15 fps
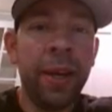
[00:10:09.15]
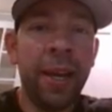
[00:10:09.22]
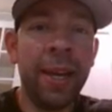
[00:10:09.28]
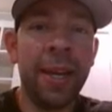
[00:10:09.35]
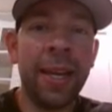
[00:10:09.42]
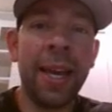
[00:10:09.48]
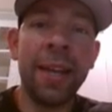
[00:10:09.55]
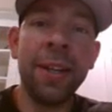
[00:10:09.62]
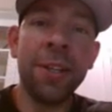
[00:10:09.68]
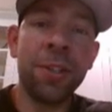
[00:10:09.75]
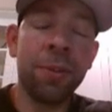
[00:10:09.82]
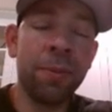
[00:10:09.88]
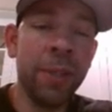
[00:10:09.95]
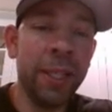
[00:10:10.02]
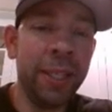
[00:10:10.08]
And again, that's
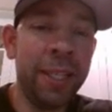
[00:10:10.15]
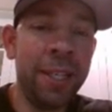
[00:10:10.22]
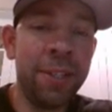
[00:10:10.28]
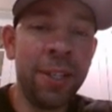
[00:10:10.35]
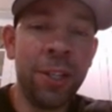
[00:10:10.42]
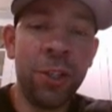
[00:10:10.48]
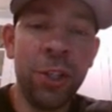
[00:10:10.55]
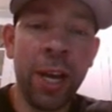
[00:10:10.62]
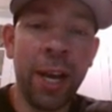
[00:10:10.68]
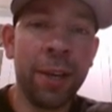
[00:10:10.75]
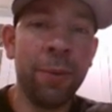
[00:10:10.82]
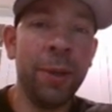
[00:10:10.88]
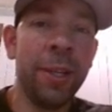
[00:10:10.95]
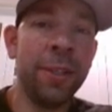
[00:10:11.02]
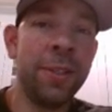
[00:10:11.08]
a real easy
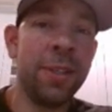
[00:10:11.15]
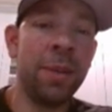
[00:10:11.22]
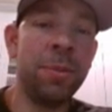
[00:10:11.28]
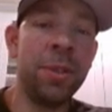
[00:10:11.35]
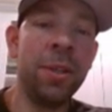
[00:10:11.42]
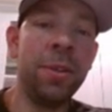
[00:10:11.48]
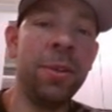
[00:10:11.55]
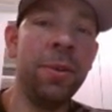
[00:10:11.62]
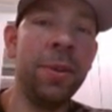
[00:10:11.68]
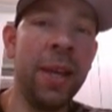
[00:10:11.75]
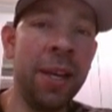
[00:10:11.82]
check. We could substitute